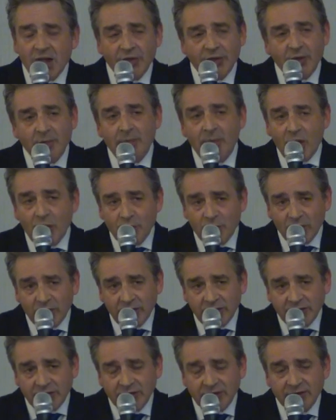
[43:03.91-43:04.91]
At the
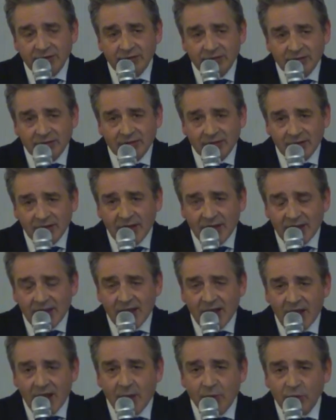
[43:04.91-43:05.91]
moment,
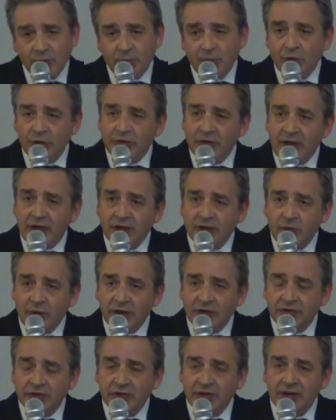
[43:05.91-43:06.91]
I will put that
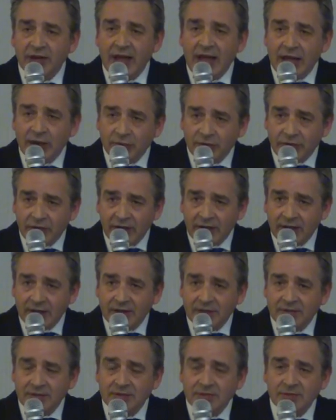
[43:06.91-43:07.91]
question out
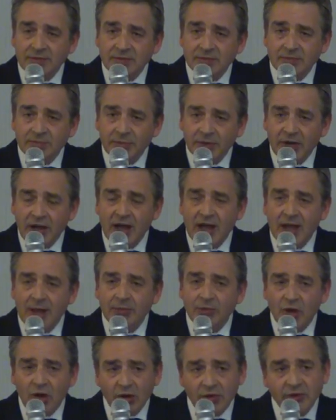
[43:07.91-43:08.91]
there, but I
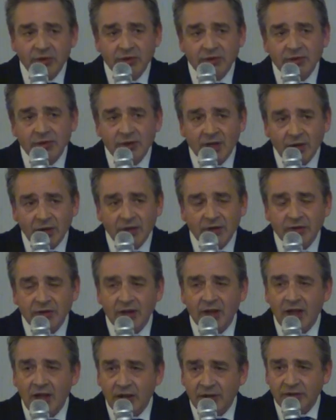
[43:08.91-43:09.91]
am not going
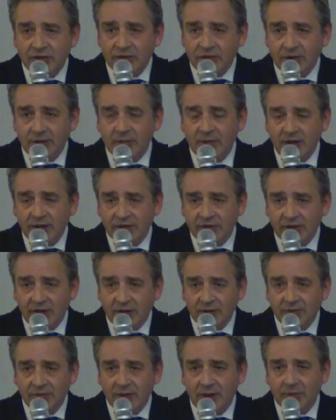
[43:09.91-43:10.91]
to answer it
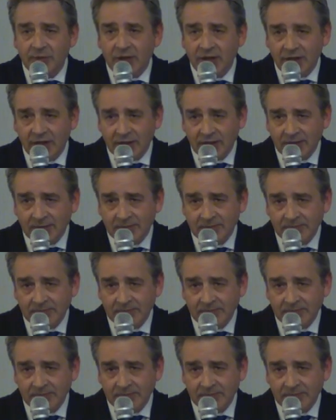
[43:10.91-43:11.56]
myself up here.